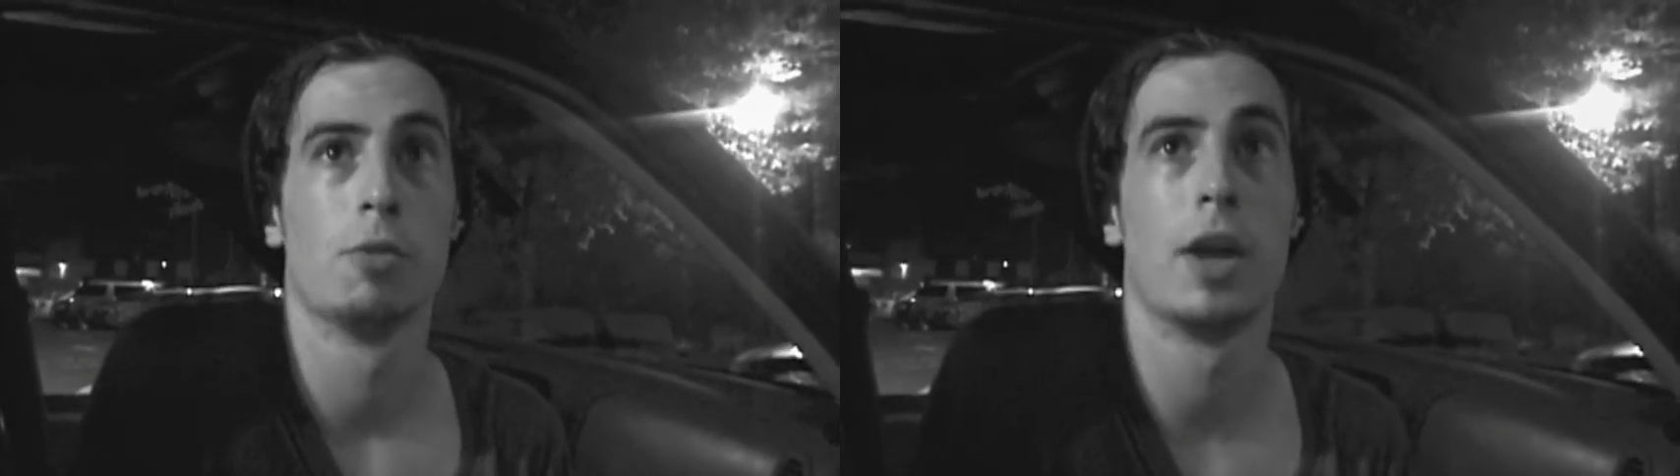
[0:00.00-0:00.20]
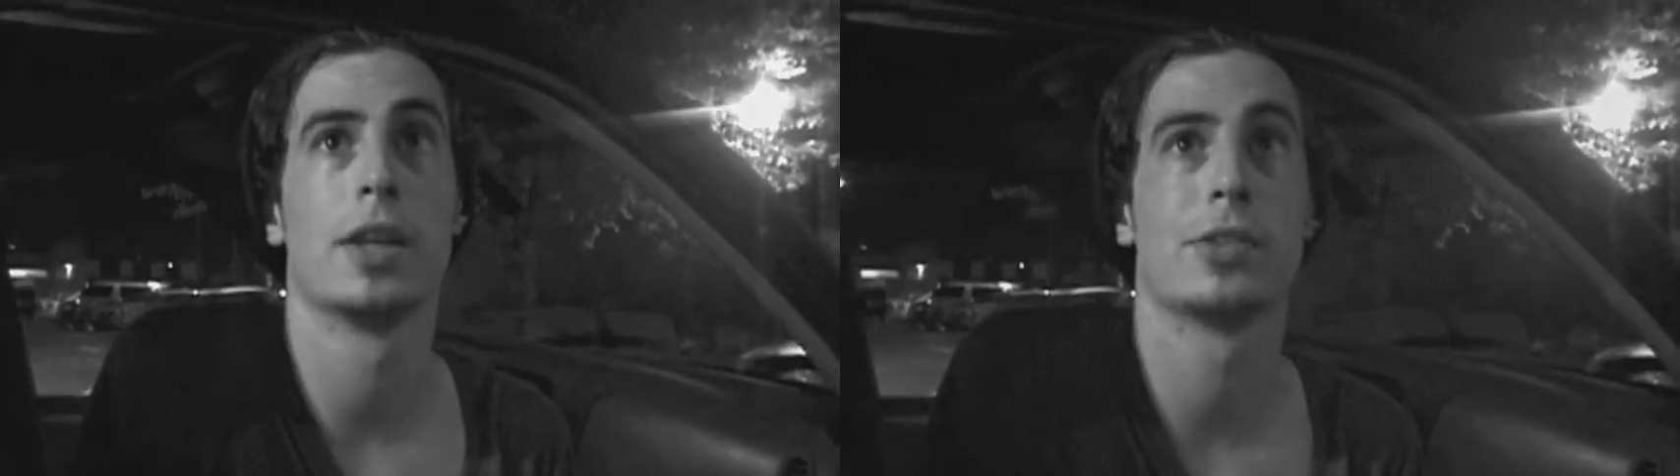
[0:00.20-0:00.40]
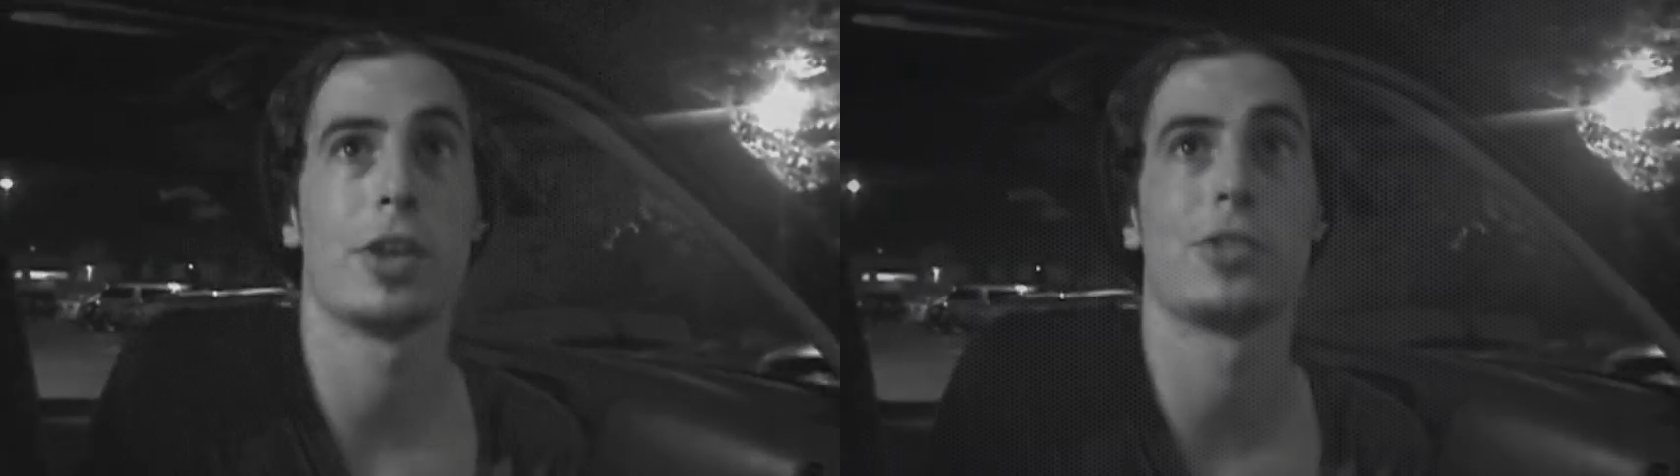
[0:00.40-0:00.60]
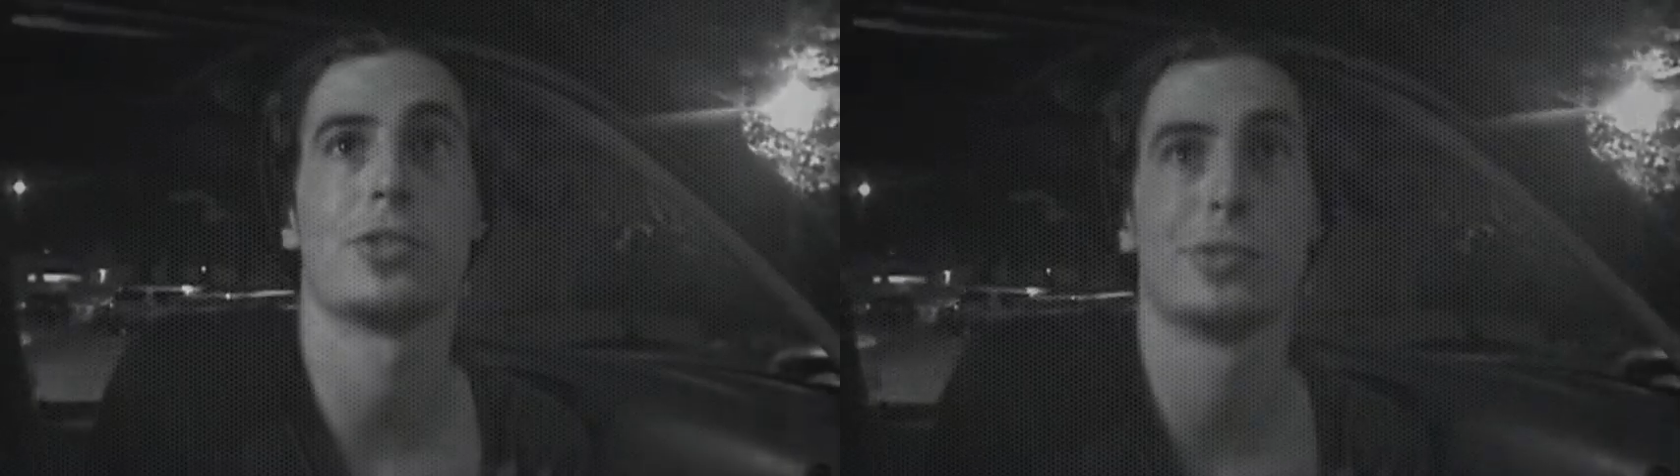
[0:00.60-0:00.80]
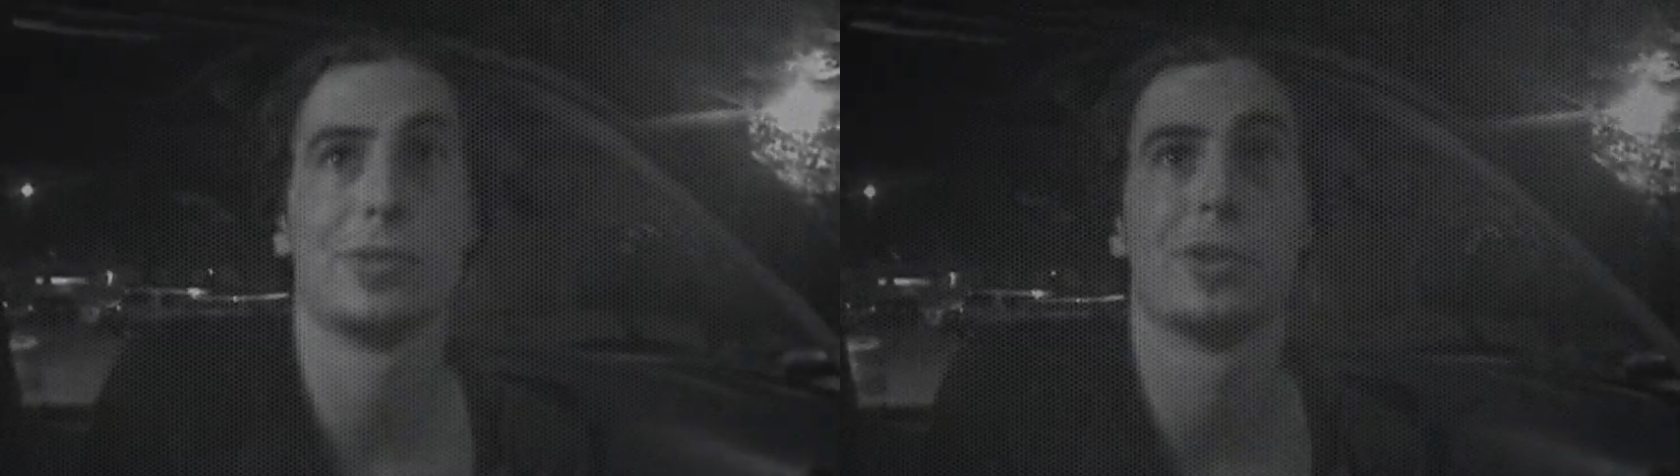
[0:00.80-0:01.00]
writing session.
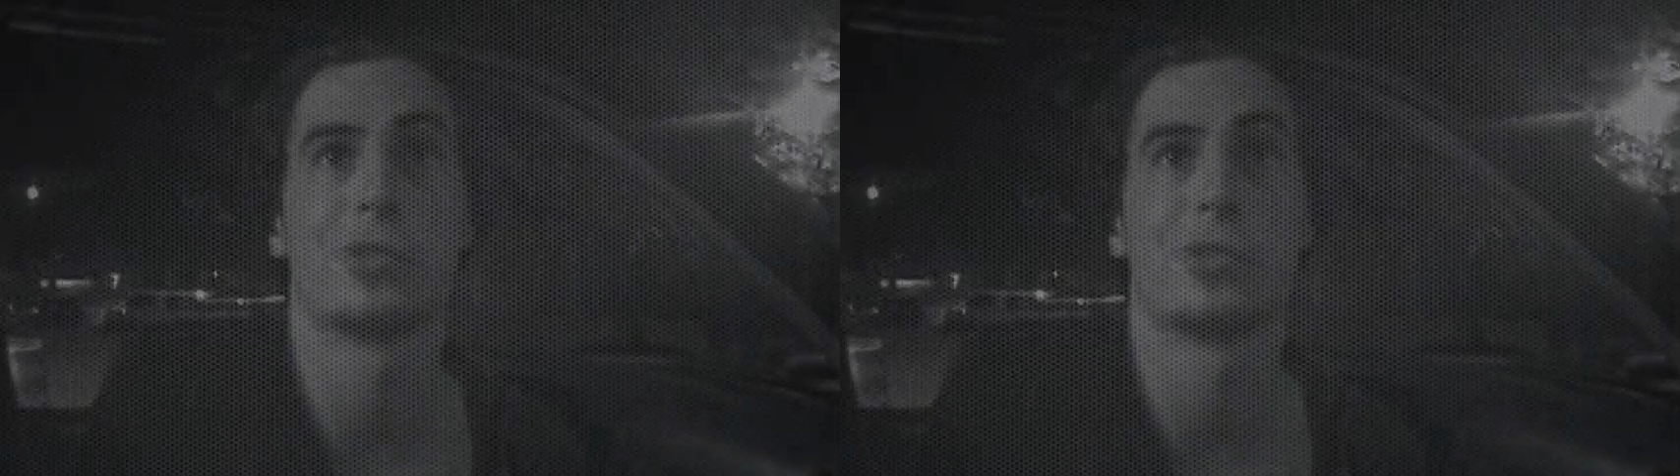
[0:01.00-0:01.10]
It